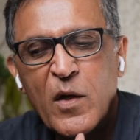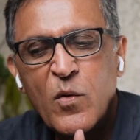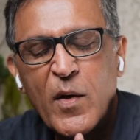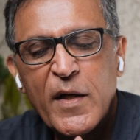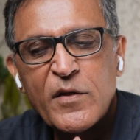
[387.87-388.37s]

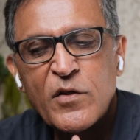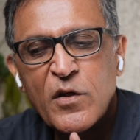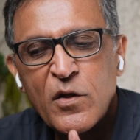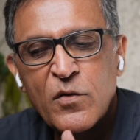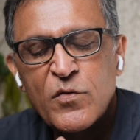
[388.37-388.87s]
quite
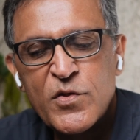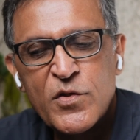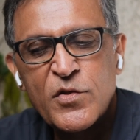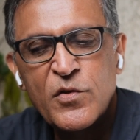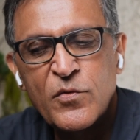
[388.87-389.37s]

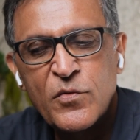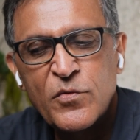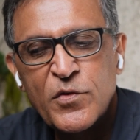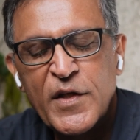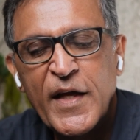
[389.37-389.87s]
used to
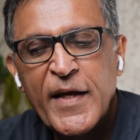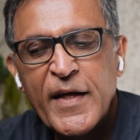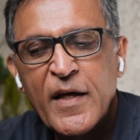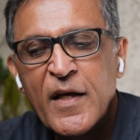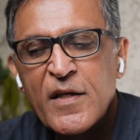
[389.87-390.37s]

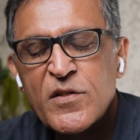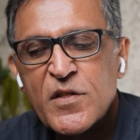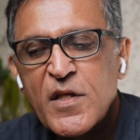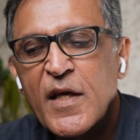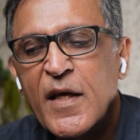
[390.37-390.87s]
today
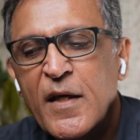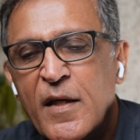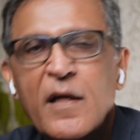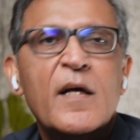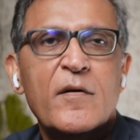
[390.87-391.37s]

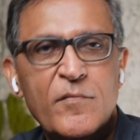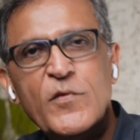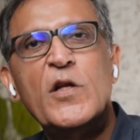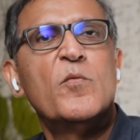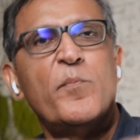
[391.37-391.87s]
seeing,
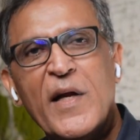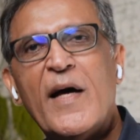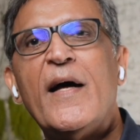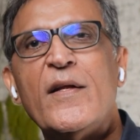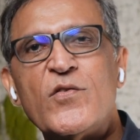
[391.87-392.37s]

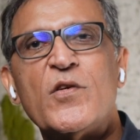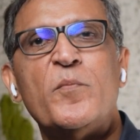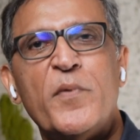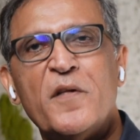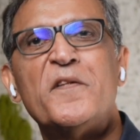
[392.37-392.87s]
plants on
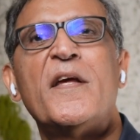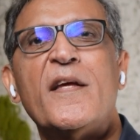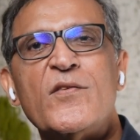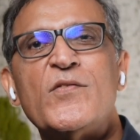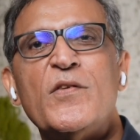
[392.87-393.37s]

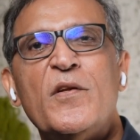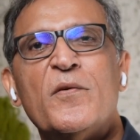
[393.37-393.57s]
buildings,